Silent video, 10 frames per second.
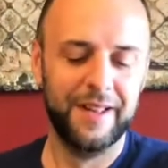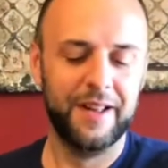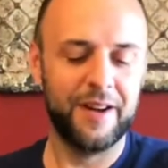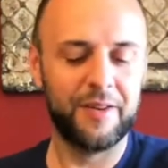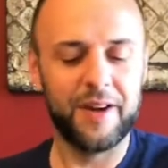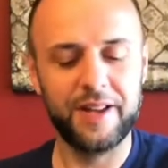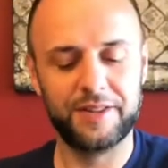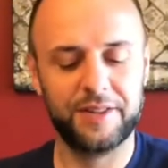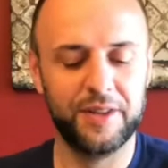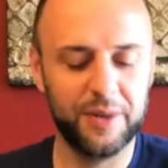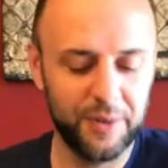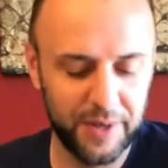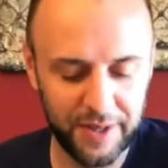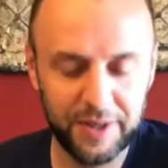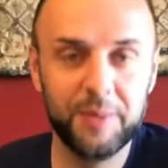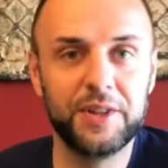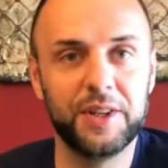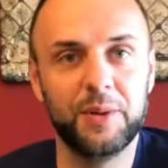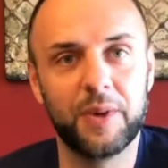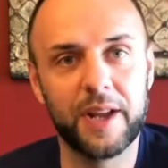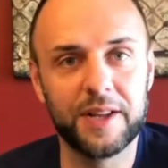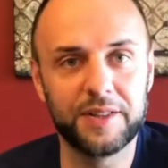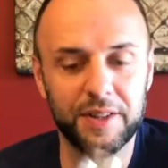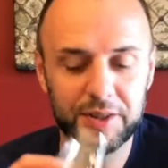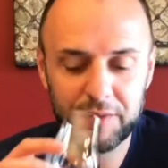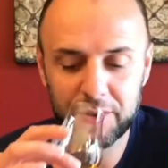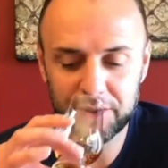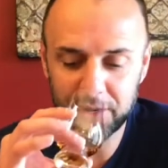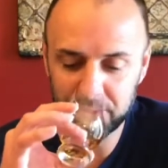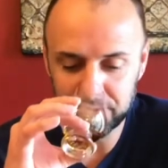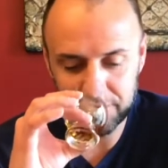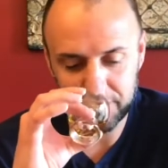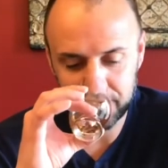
All right, so let me tell you what I guys think as far as the nose.